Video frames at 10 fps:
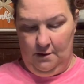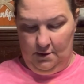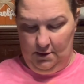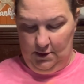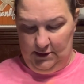
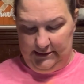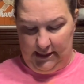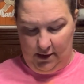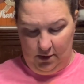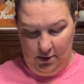Let's take
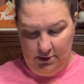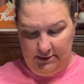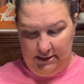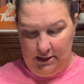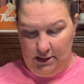a look,
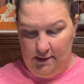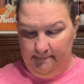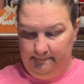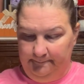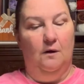see.
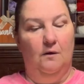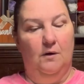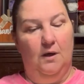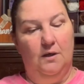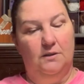
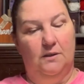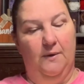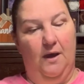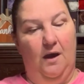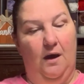Okay, so we
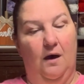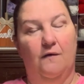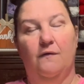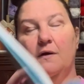have